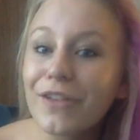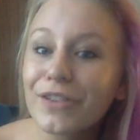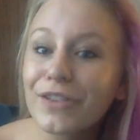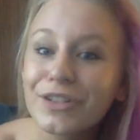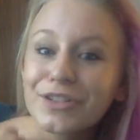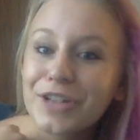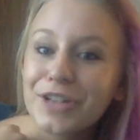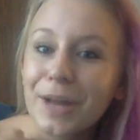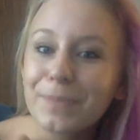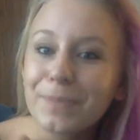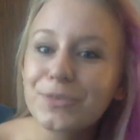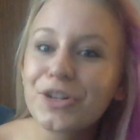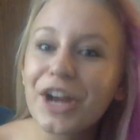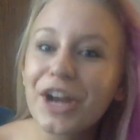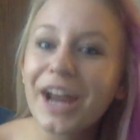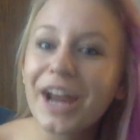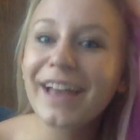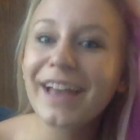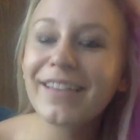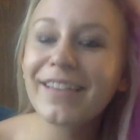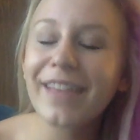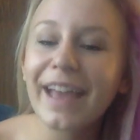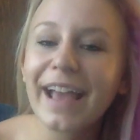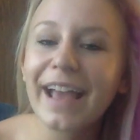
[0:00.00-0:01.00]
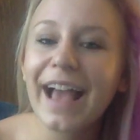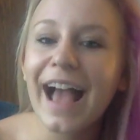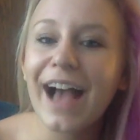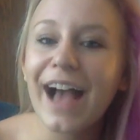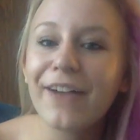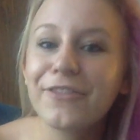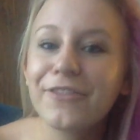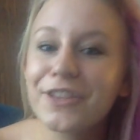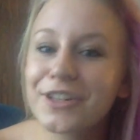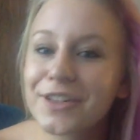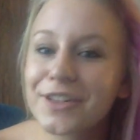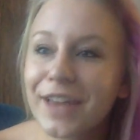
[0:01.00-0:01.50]
stop trying, like,
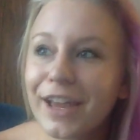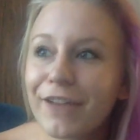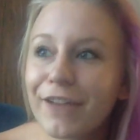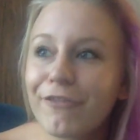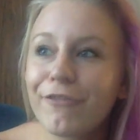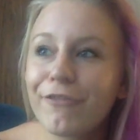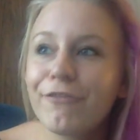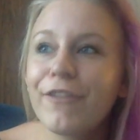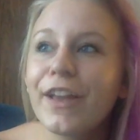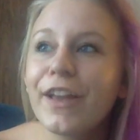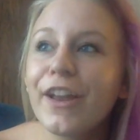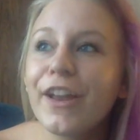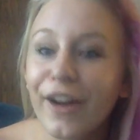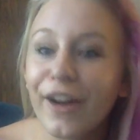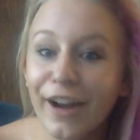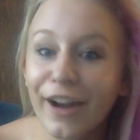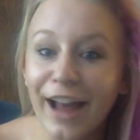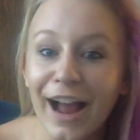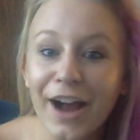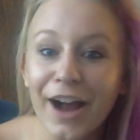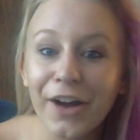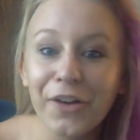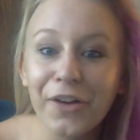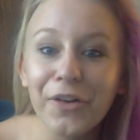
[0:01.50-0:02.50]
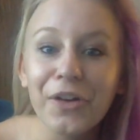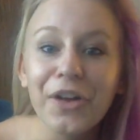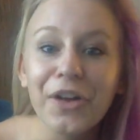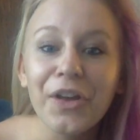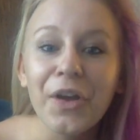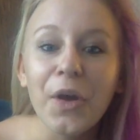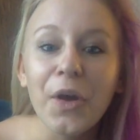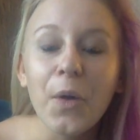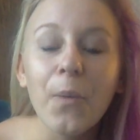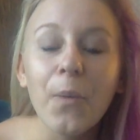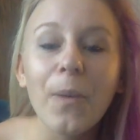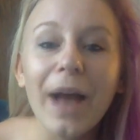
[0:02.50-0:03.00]
have to like figure it out.
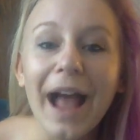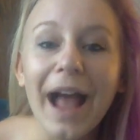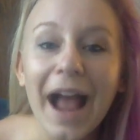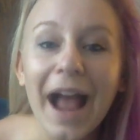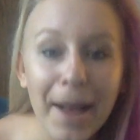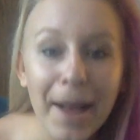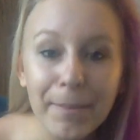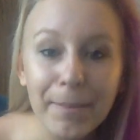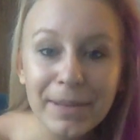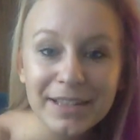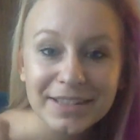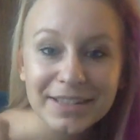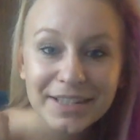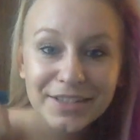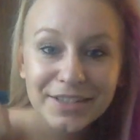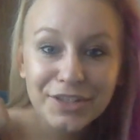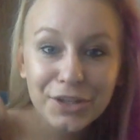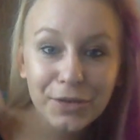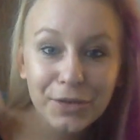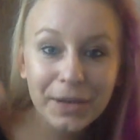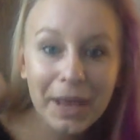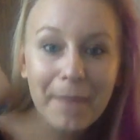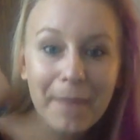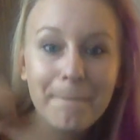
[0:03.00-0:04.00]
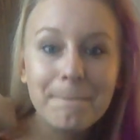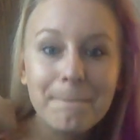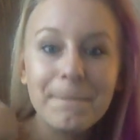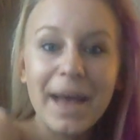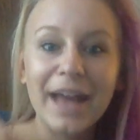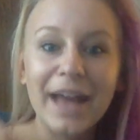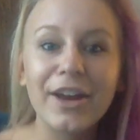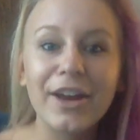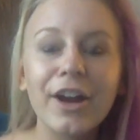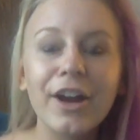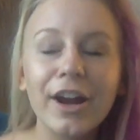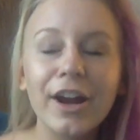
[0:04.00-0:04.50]
What happens is you get
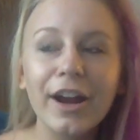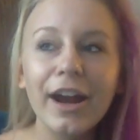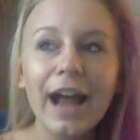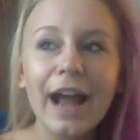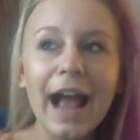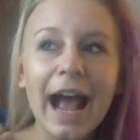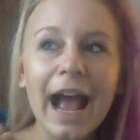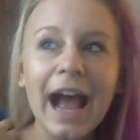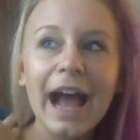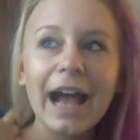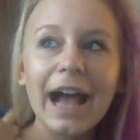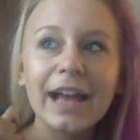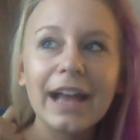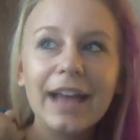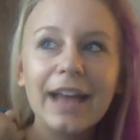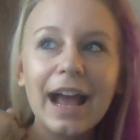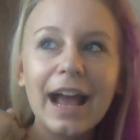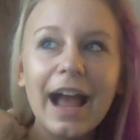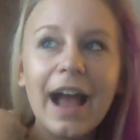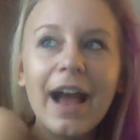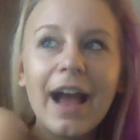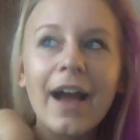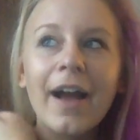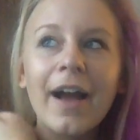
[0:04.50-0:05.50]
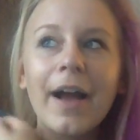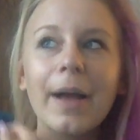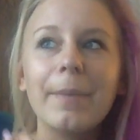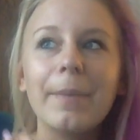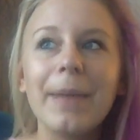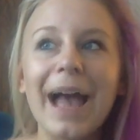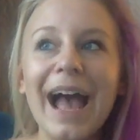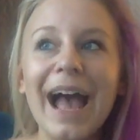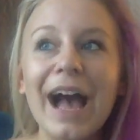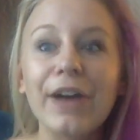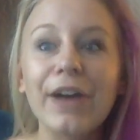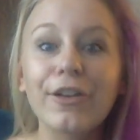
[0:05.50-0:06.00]
better at
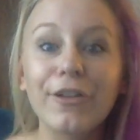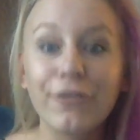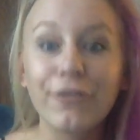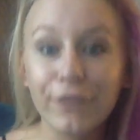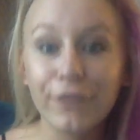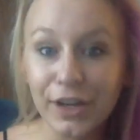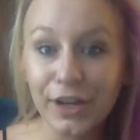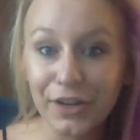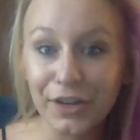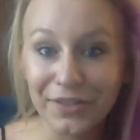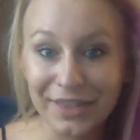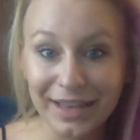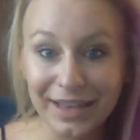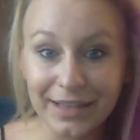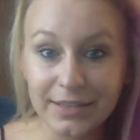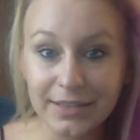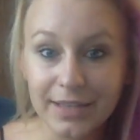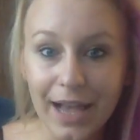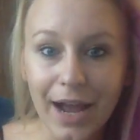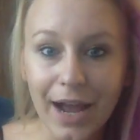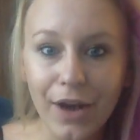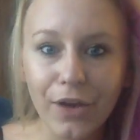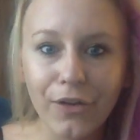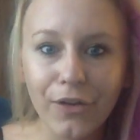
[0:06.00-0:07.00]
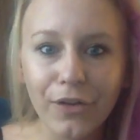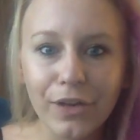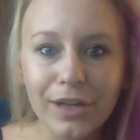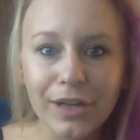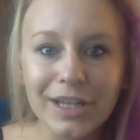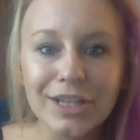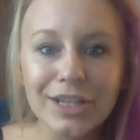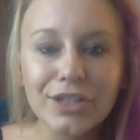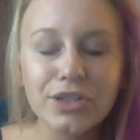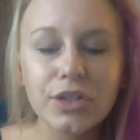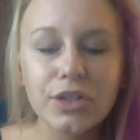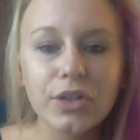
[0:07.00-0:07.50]
how to figure things out.
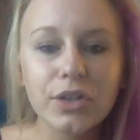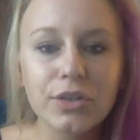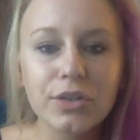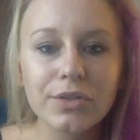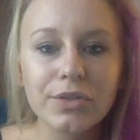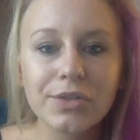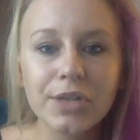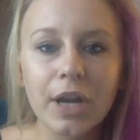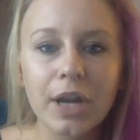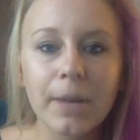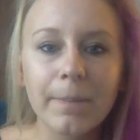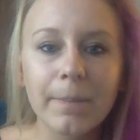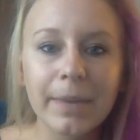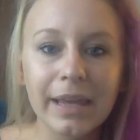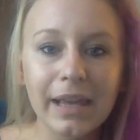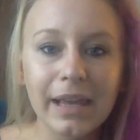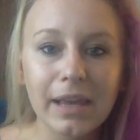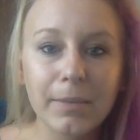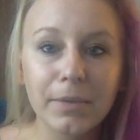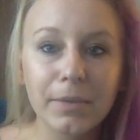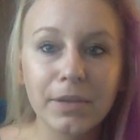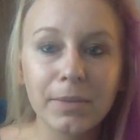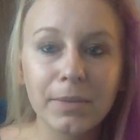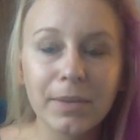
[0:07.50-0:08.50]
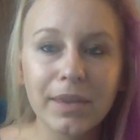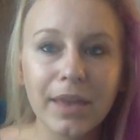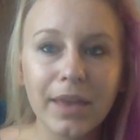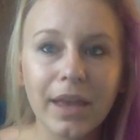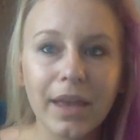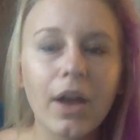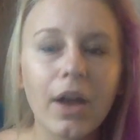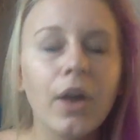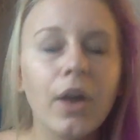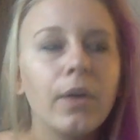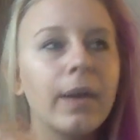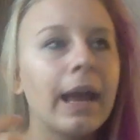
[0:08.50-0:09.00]
So you start being able to be
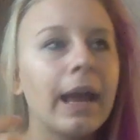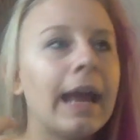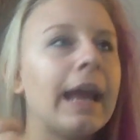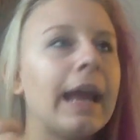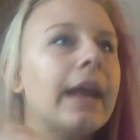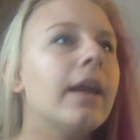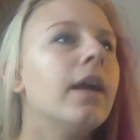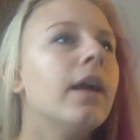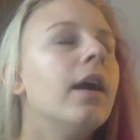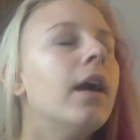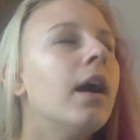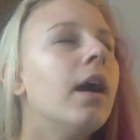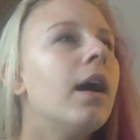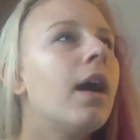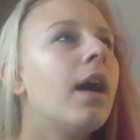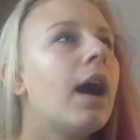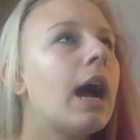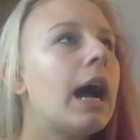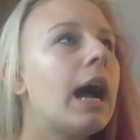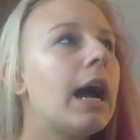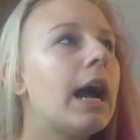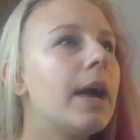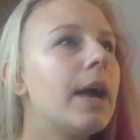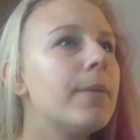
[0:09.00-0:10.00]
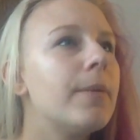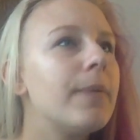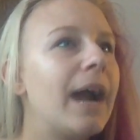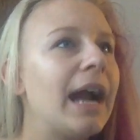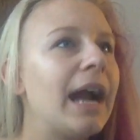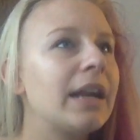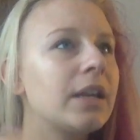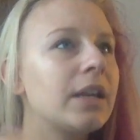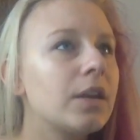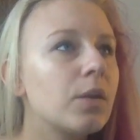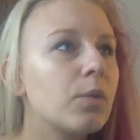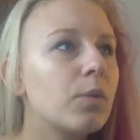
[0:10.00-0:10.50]
like, okay,
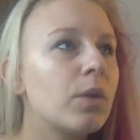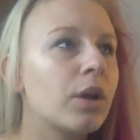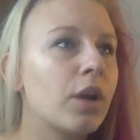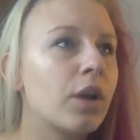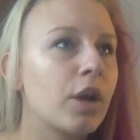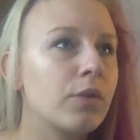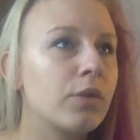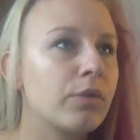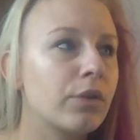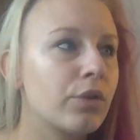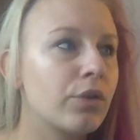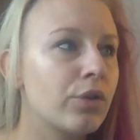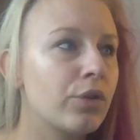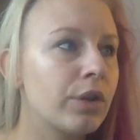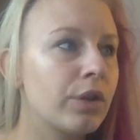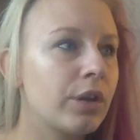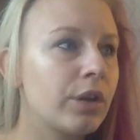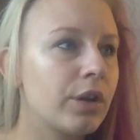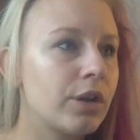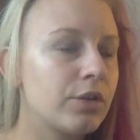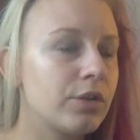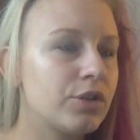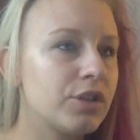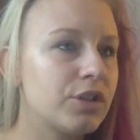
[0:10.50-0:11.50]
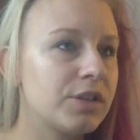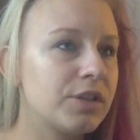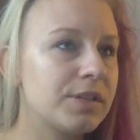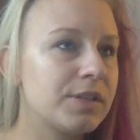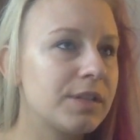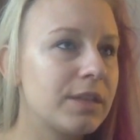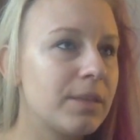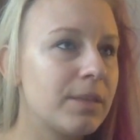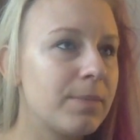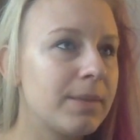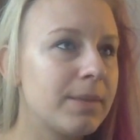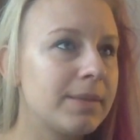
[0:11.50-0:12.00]
I need to work on recruiting coaches to
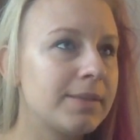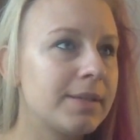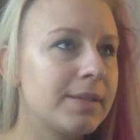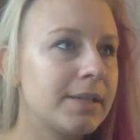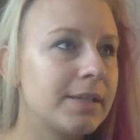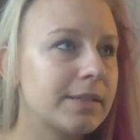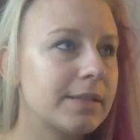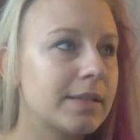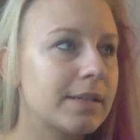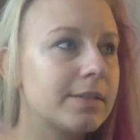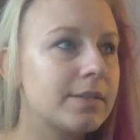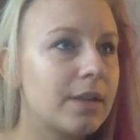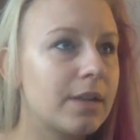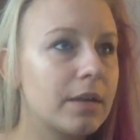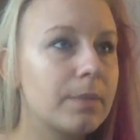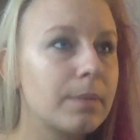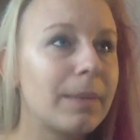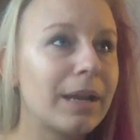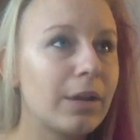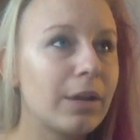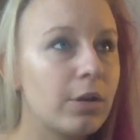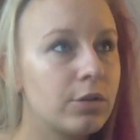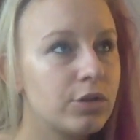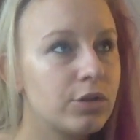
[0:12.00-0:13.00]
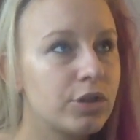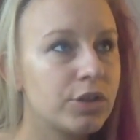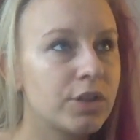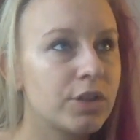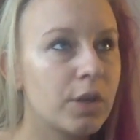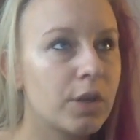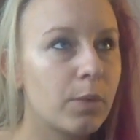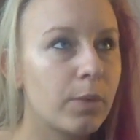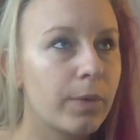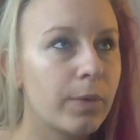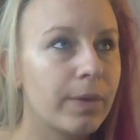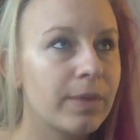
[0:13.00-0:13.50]
the business because none of my coaches
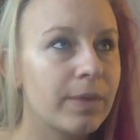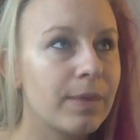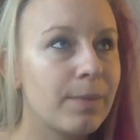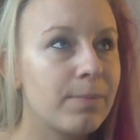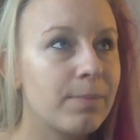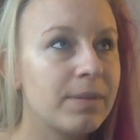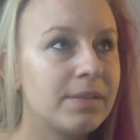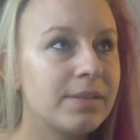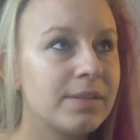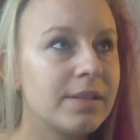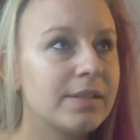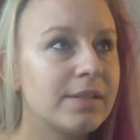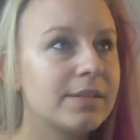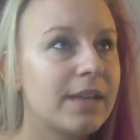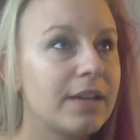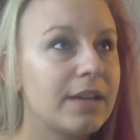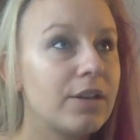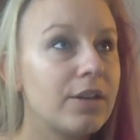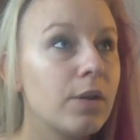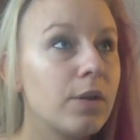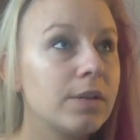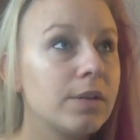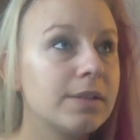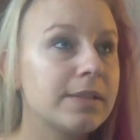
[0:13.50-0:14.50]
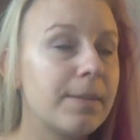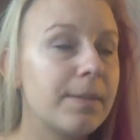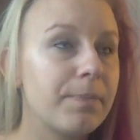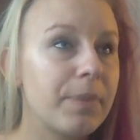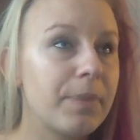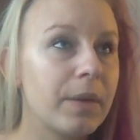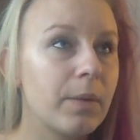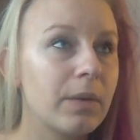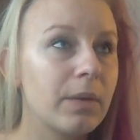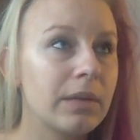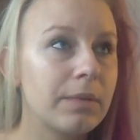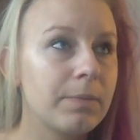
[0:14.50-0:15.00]
are working the business. I know it's
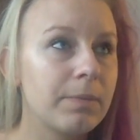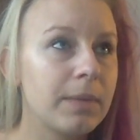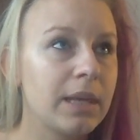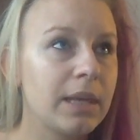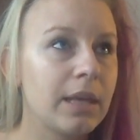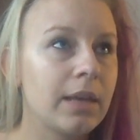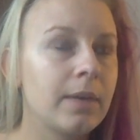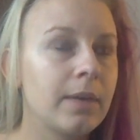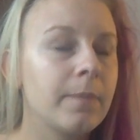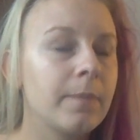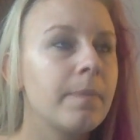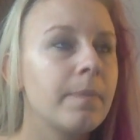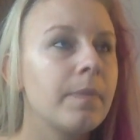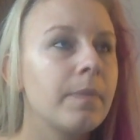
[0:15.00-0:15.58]
something with me,